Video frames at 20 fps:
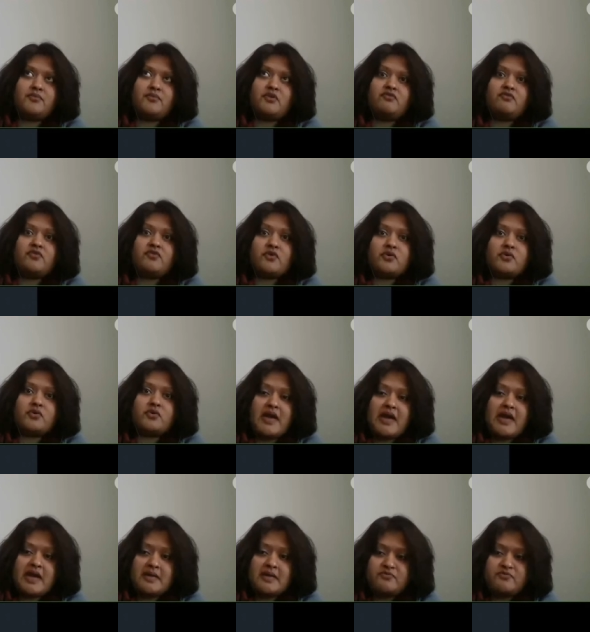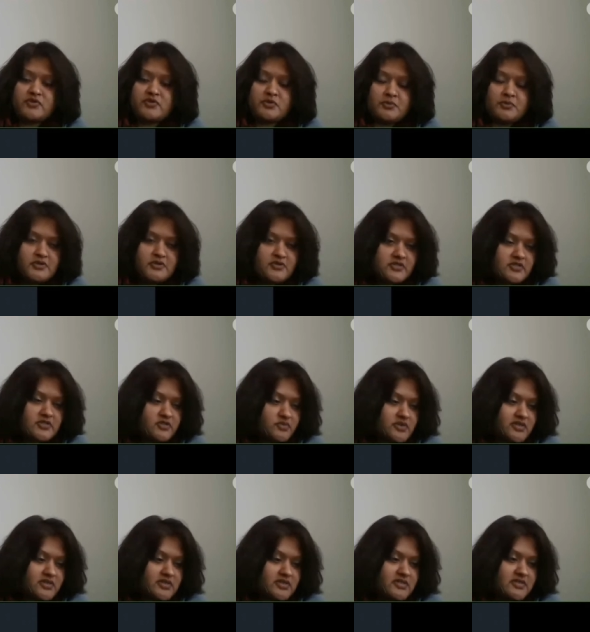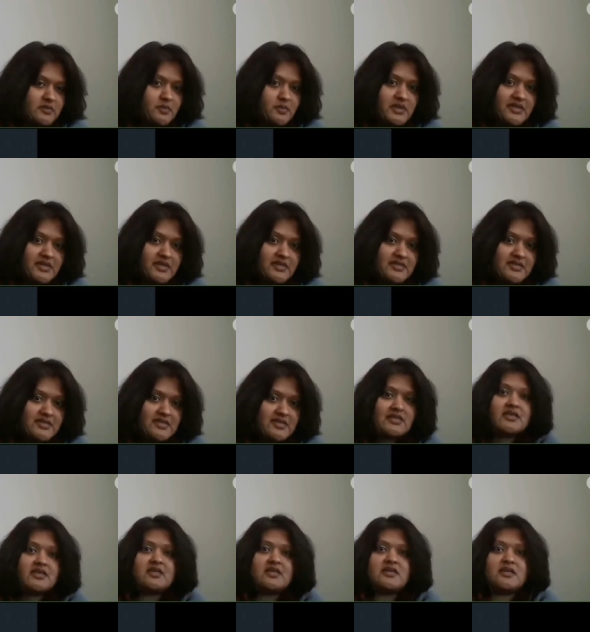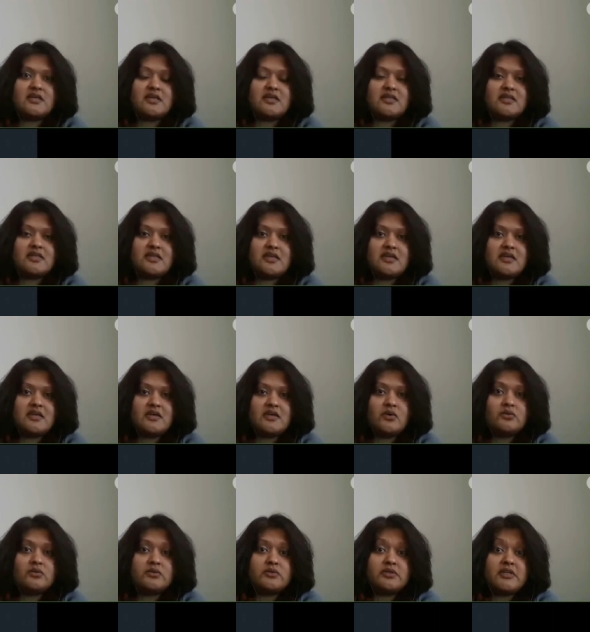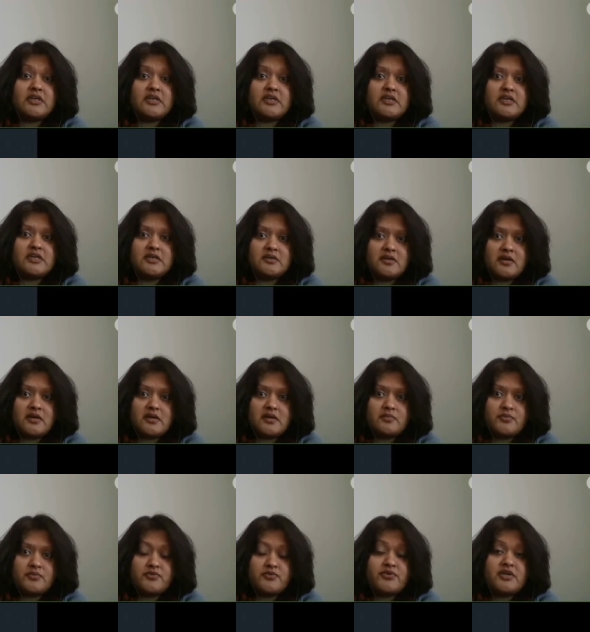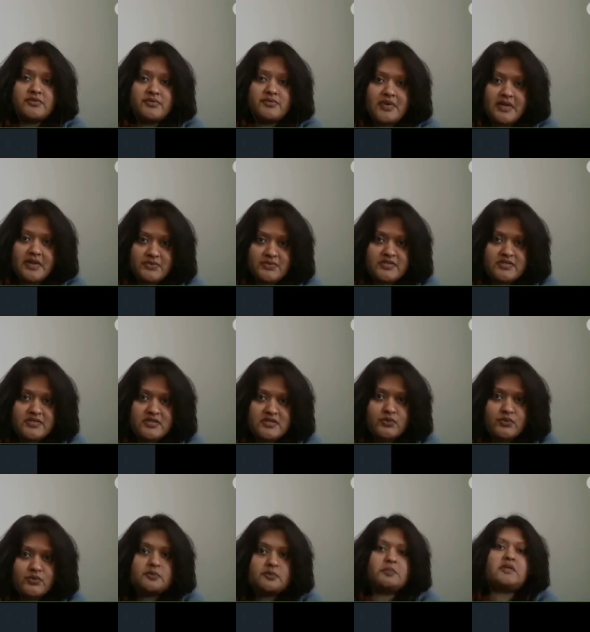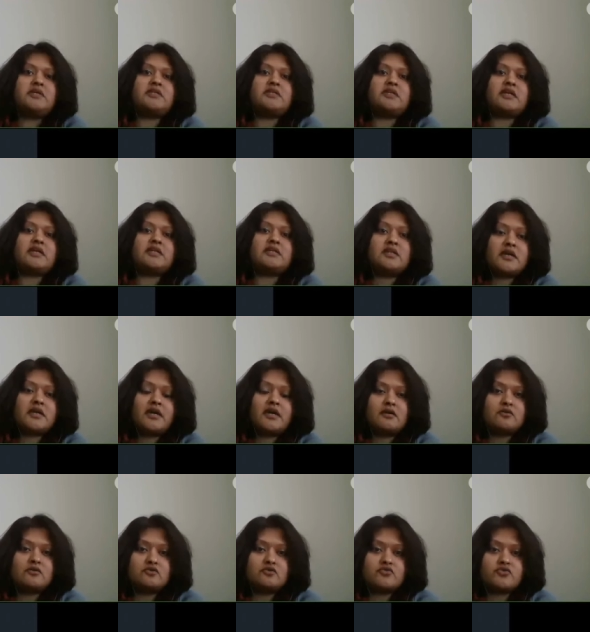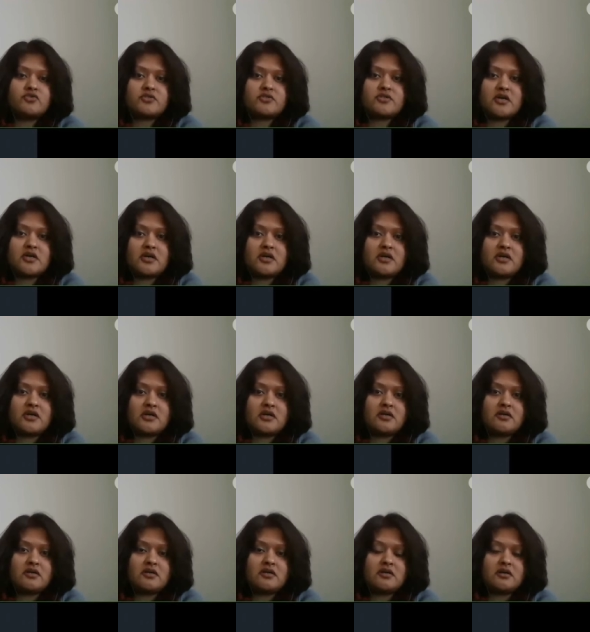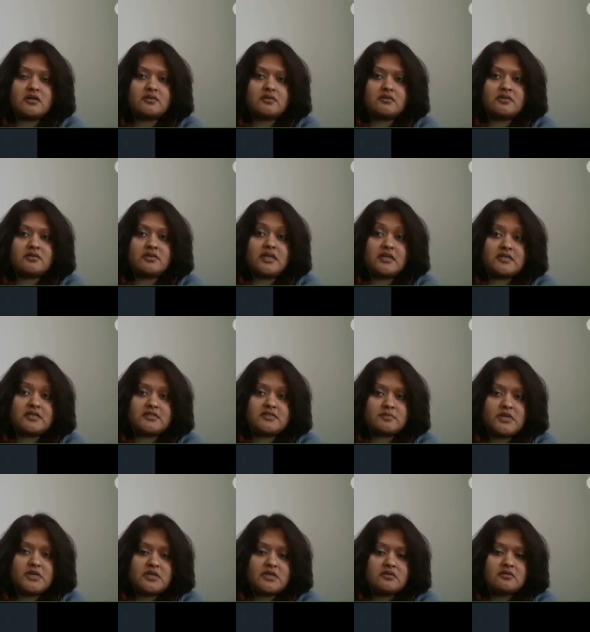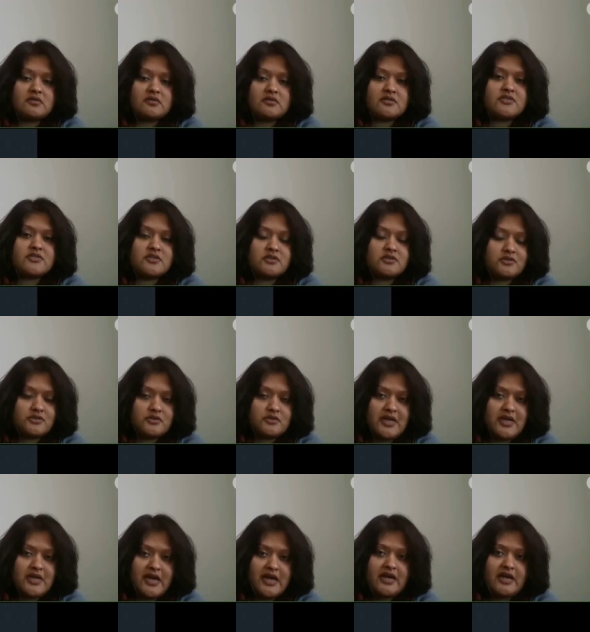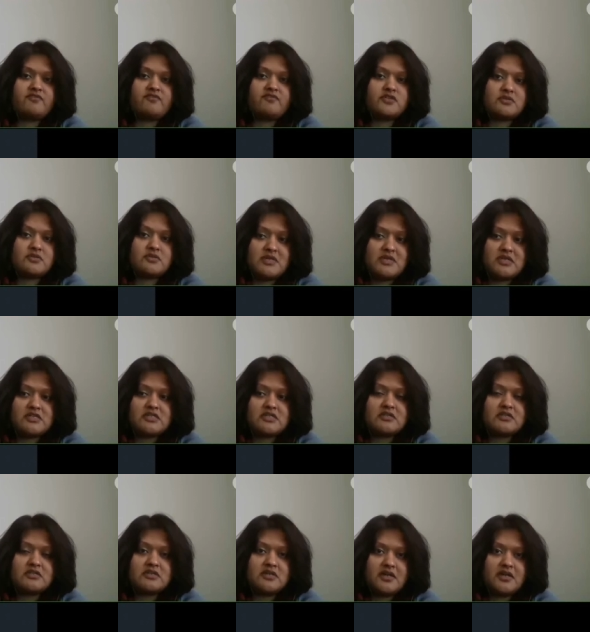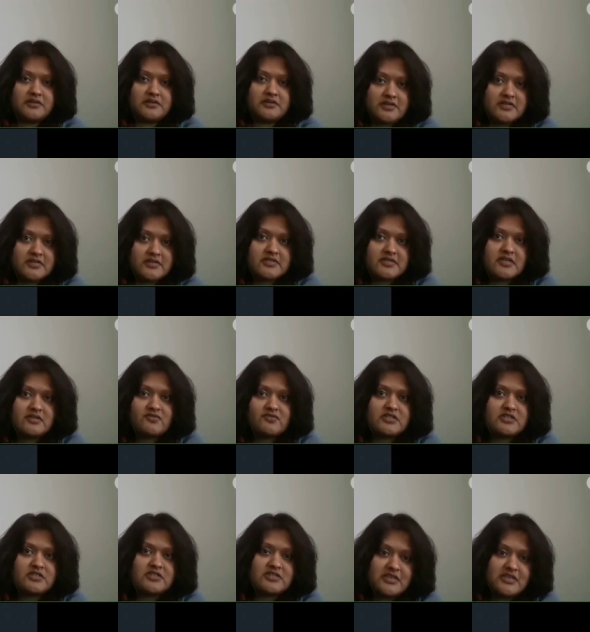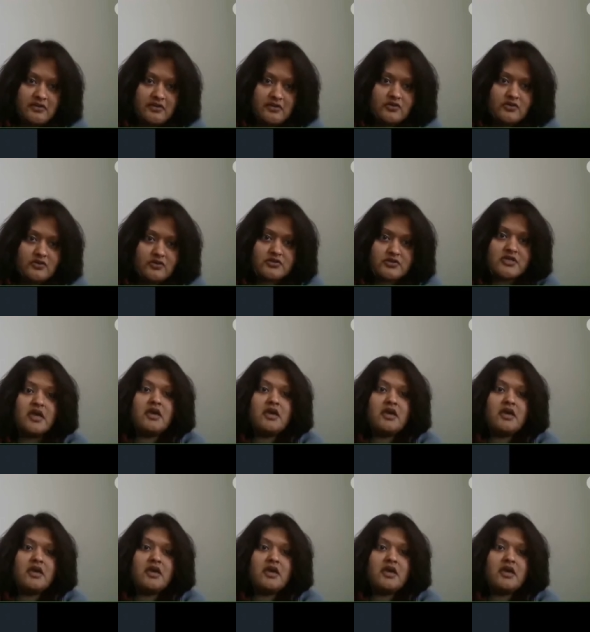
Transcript: For RAP, for persons with disability, the only prerequisite would be that the house that is being considered have to meet the health and safety standards